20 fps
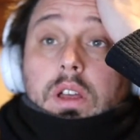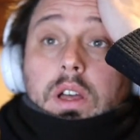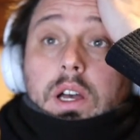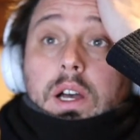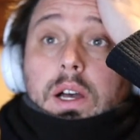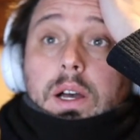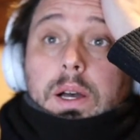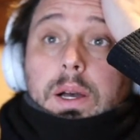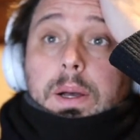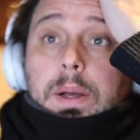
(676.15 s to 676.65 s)

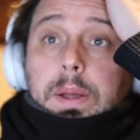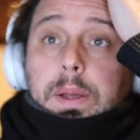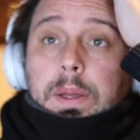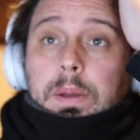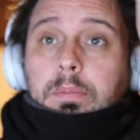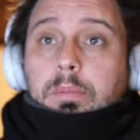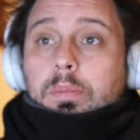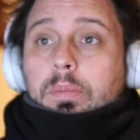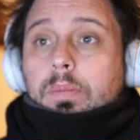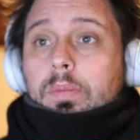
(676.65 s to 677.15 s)

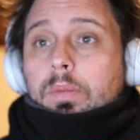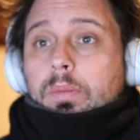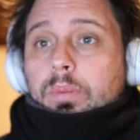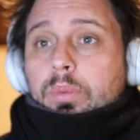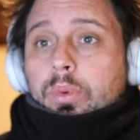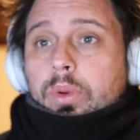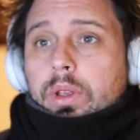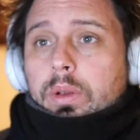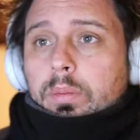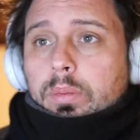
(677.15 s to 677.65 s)

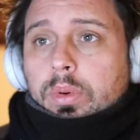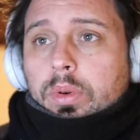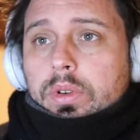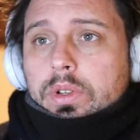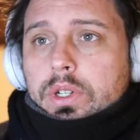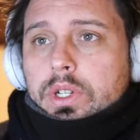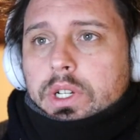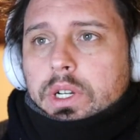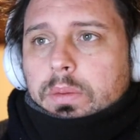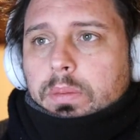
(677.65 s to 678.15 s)
really
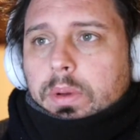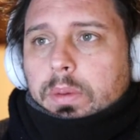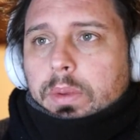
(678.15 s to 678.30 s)
important chip.